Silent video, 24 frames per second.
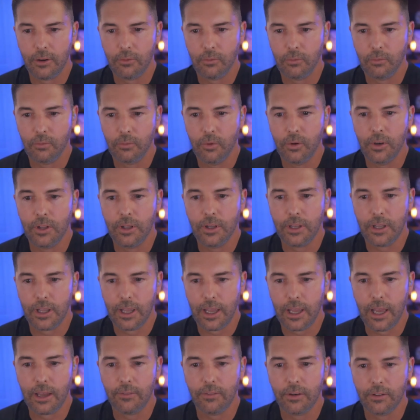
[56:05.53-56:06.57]
that really
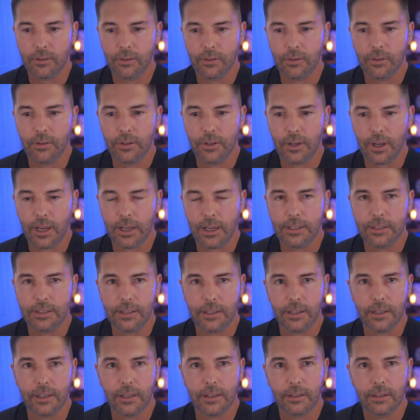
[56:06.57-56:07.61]
have a good
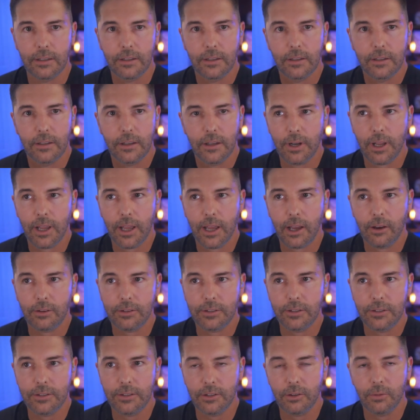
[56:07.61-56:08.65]
idea on how
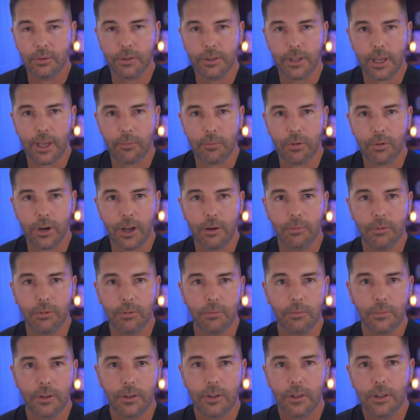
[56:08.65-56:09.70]
to deal with that
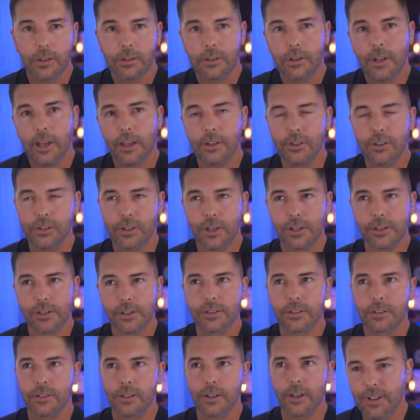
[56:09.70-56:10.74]
problem. Not
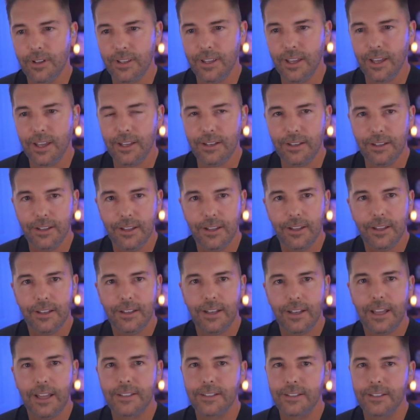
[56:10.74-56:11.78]
just, again,
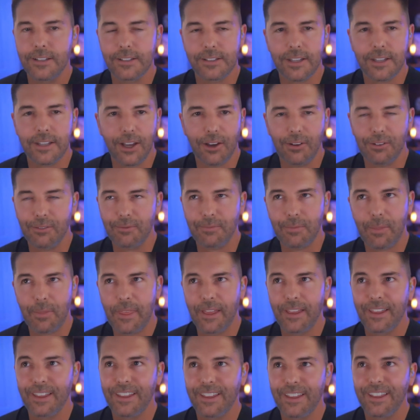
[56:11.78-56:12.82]
not to discount
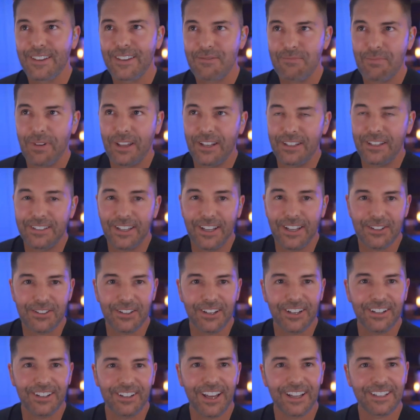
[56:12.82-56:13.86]

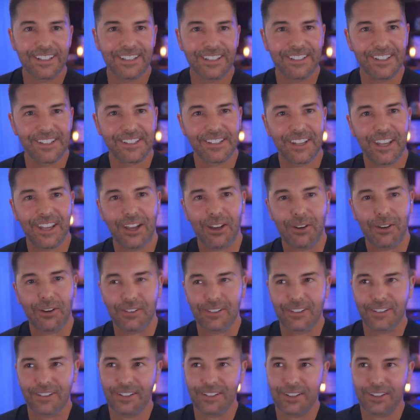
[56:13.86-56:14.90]
meditation and not to
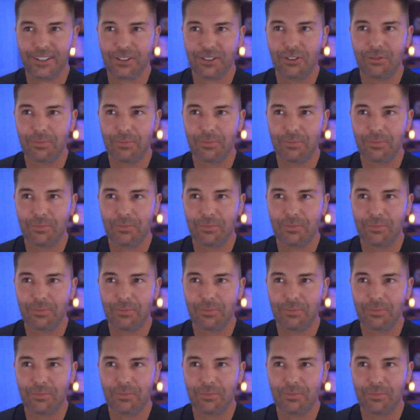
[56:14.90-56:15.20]
discount the